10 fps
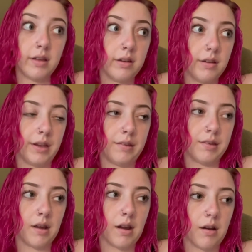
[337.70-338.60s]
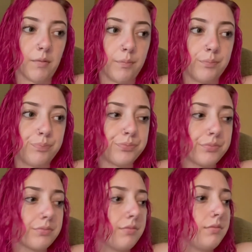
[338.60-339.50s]
it's there.
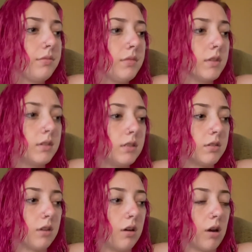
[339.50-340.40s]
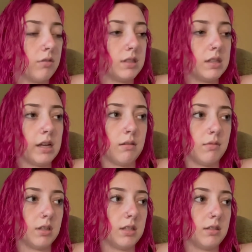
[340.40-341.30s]
So I was in the
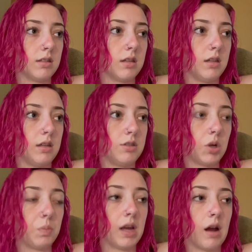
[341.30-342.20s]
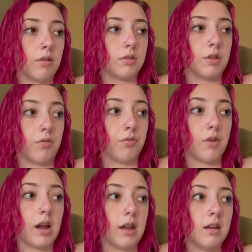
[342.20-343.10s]
ambulance, and then they took me out to the
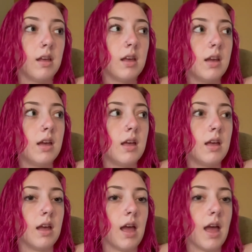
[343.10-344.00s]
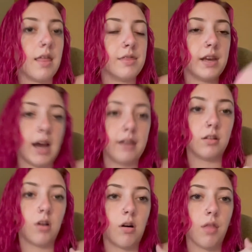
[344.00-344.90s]
front, and they had to
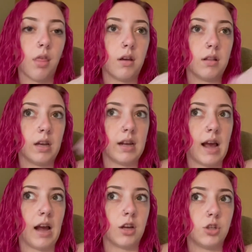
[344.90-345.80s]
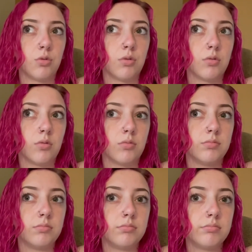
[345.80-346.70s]
call the actual
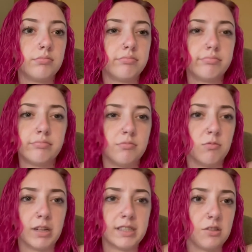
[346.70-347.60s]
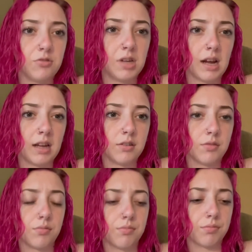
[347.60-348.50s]
rescue guys
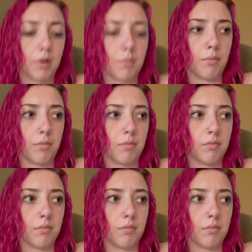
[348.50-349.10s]
from